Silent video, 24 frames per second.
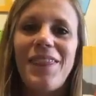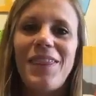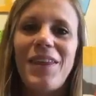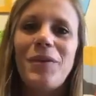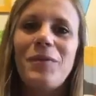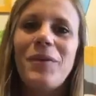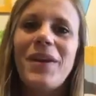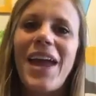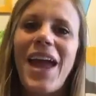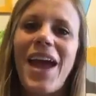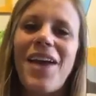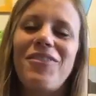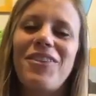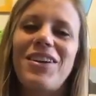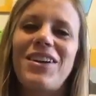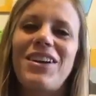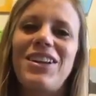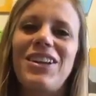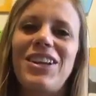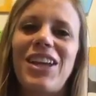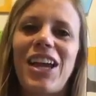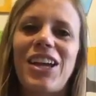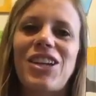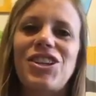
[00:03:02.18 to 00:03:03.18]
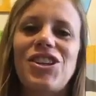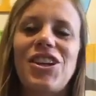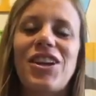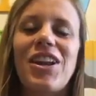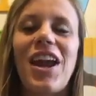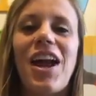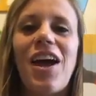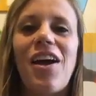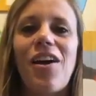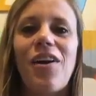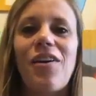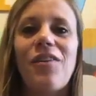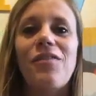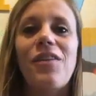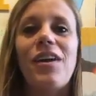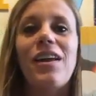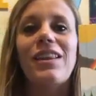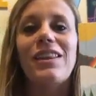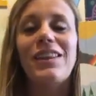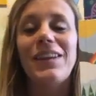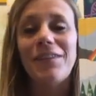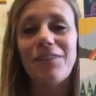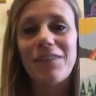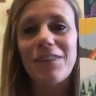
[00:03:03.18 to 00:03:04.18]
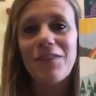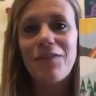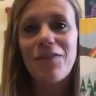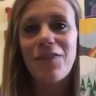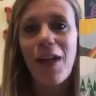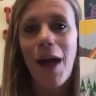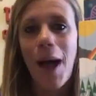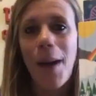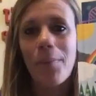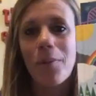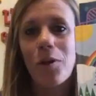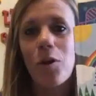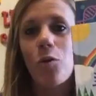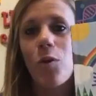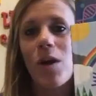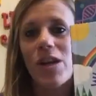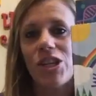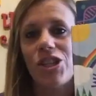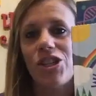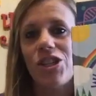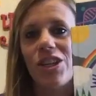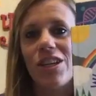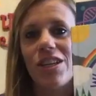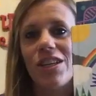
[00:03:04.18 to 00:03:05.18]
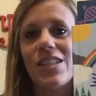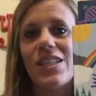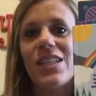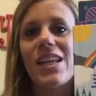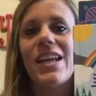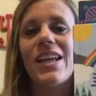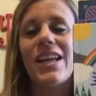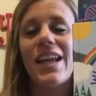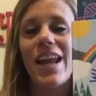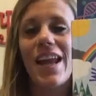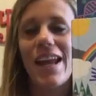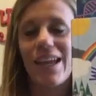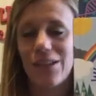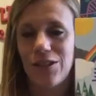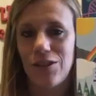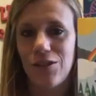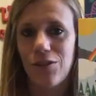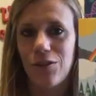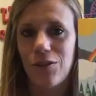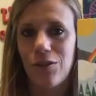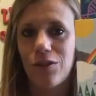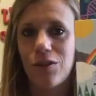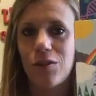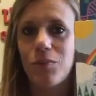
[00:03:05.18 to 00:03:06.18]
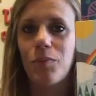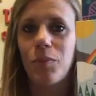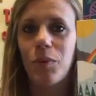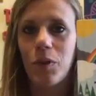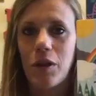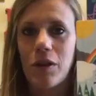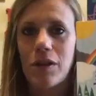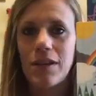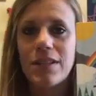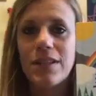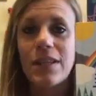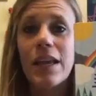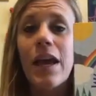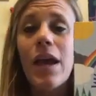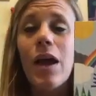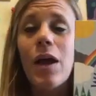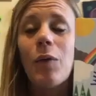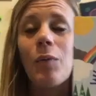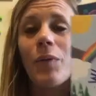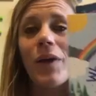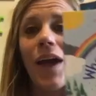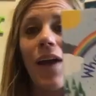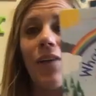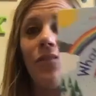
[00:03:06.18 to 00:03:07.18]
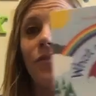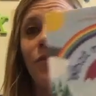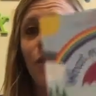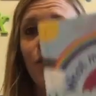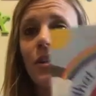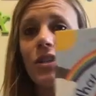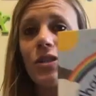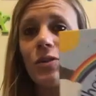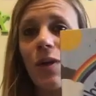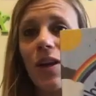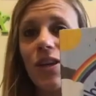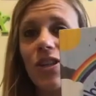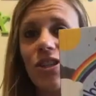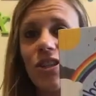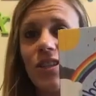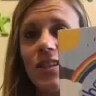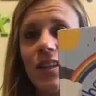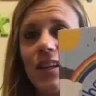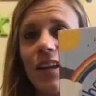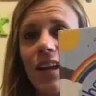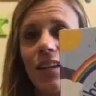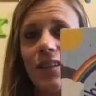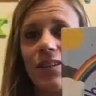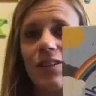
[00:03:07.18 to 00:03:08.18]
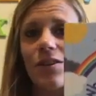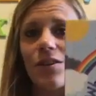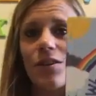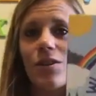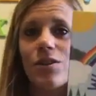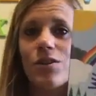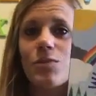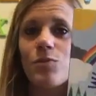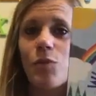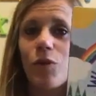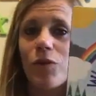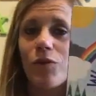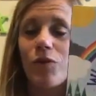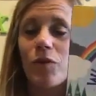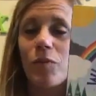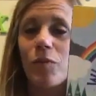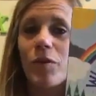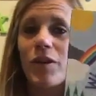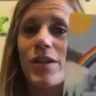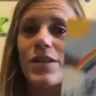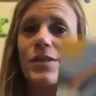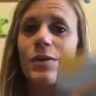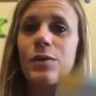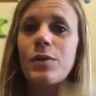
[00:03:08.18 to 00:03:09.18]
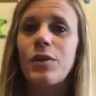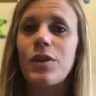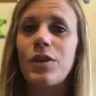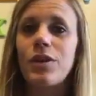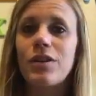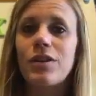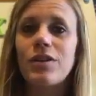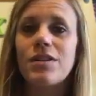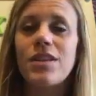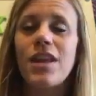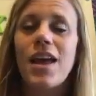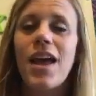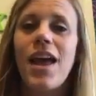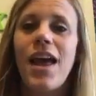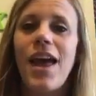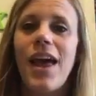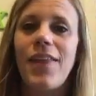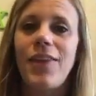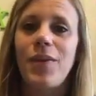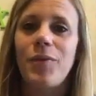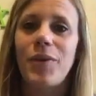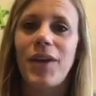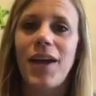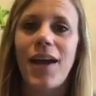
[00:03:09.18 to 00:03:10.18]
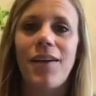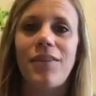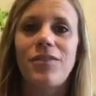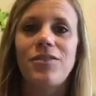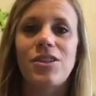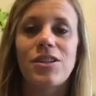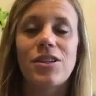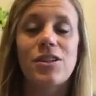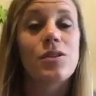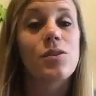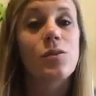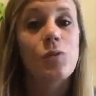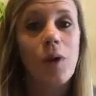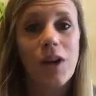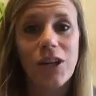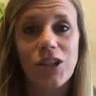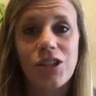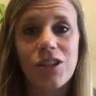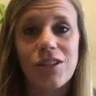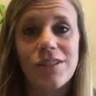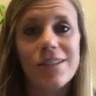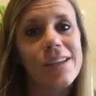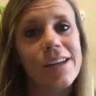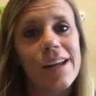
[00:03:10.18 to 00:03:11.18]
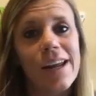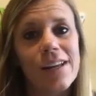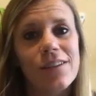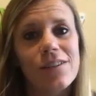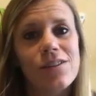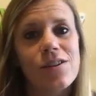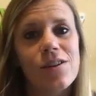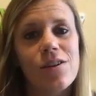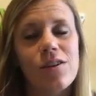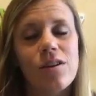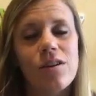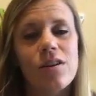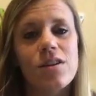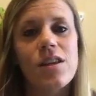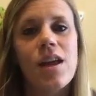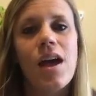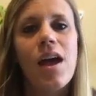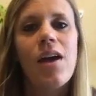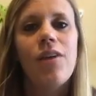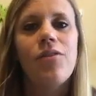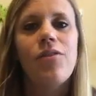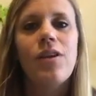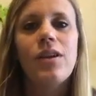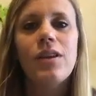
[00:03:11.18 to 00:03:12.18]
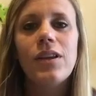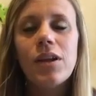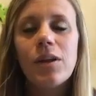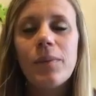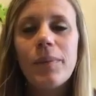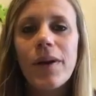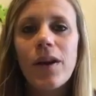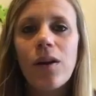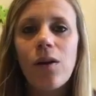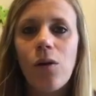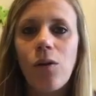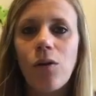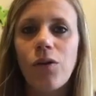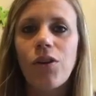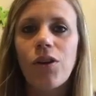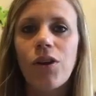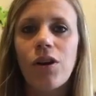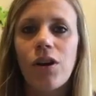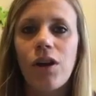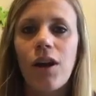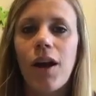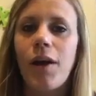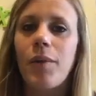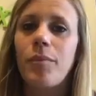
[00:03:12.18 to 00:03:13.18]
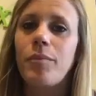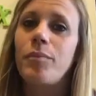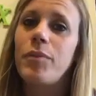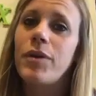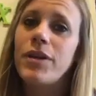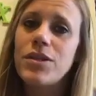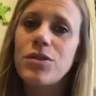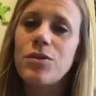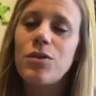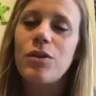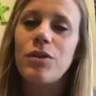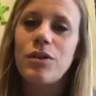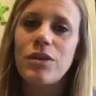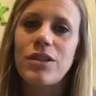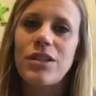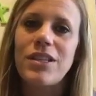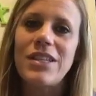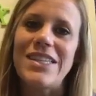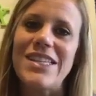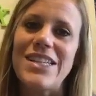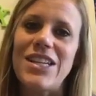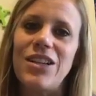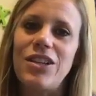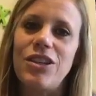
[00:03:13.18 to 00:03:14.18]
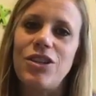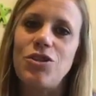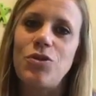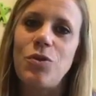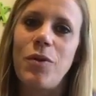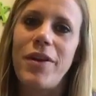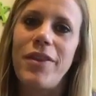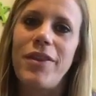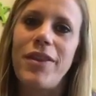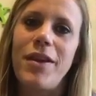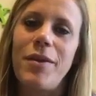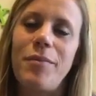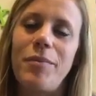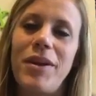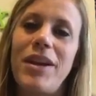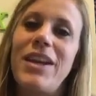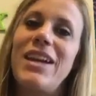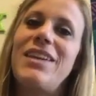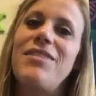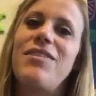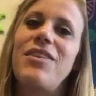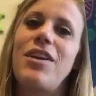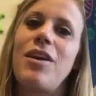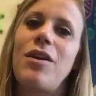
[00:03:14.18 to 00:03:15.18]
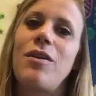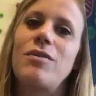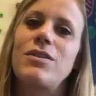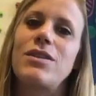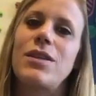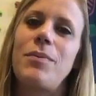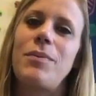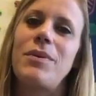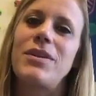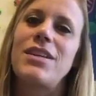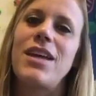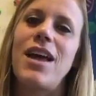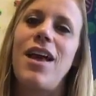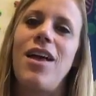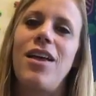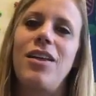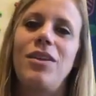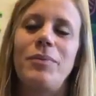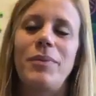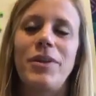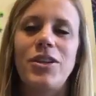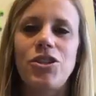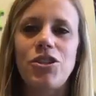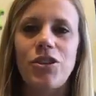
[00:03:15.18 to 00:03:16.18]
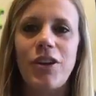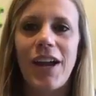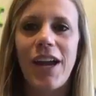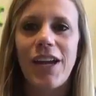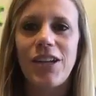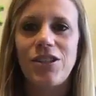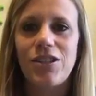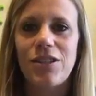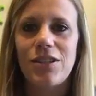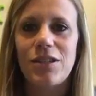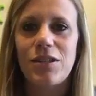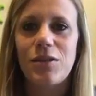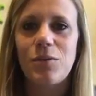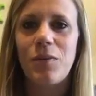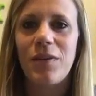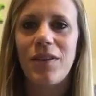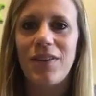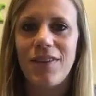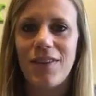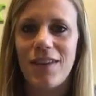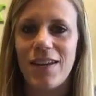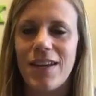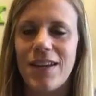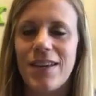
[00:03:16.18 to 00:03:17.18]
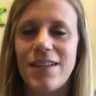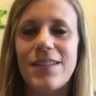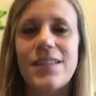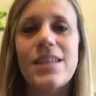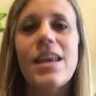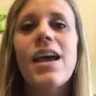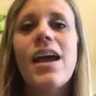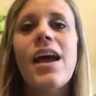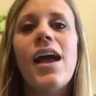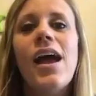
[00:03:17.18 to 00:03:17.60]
Then we have a collection of Lift the Flap questions and answers books. We have first questions and answers, more for preschoolers, and then we have just questions and answers for a little bit older. Preschoolers can still enjoy them, but it even goes up into elementary ages with these.